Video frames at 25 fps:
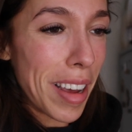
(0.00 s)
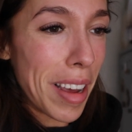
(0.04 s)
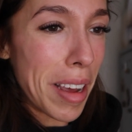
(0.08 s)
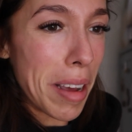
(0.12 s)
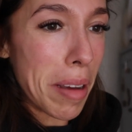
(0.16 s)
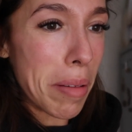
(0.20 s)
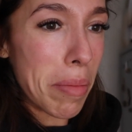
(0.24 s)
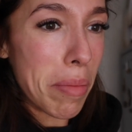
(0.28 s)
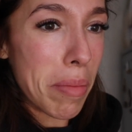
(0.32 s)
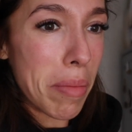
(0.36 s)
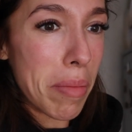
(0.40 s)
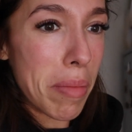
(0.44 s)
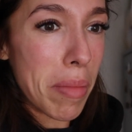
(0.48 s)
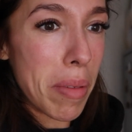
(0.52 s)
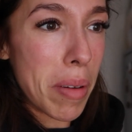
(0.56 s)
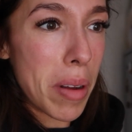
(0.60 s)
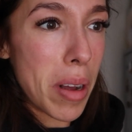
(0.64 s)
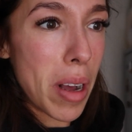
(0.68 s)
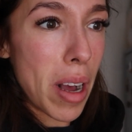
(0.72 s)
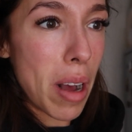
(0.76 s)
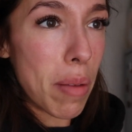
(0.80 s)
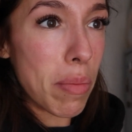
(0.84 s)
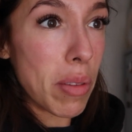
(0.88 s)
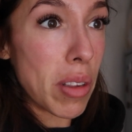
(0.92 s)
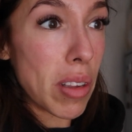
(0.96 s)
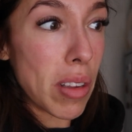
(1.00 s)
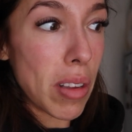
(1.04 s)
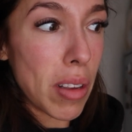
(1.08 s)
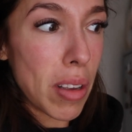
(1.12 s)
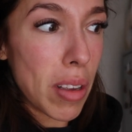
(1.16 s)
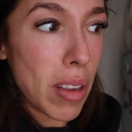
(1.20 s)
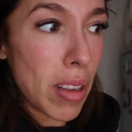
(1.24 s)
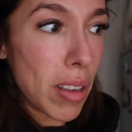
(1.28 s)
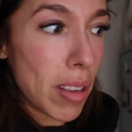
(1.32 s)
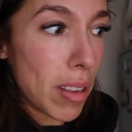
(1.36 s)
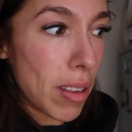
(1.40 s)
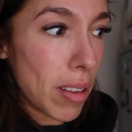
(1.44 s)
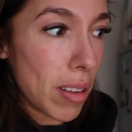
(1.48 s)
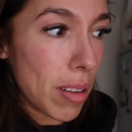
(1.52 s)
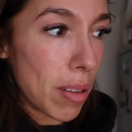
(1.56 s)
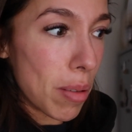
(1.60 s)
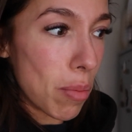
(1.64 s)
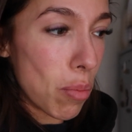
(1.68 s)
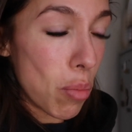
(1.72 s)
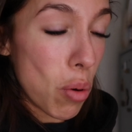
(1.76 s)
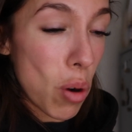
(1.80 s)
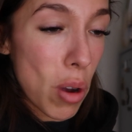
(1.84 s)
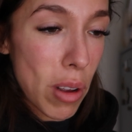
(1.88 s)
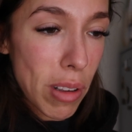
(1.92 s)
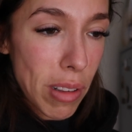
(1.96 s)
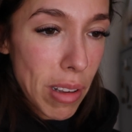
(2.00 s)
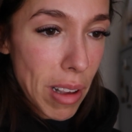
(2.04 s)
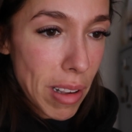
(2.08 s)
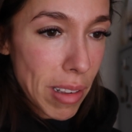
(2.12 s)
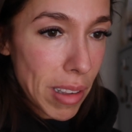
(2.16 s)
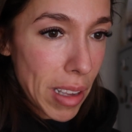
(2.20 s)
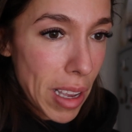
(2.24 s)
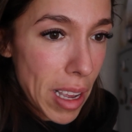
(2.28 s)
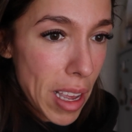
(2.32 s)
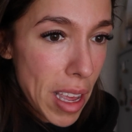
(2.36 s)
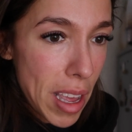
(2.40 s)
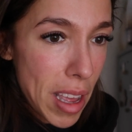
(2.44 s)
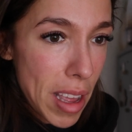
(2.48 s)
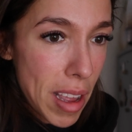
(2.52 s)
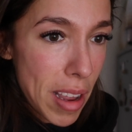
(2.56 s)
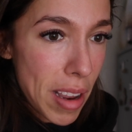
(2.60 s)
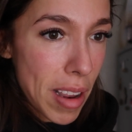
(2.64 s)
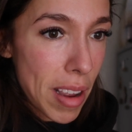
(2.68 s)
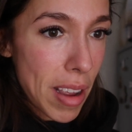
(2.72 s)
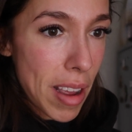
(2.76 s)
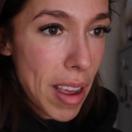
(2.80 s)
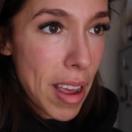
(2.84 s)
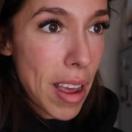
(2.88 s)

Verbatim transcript: um, I'm still processing it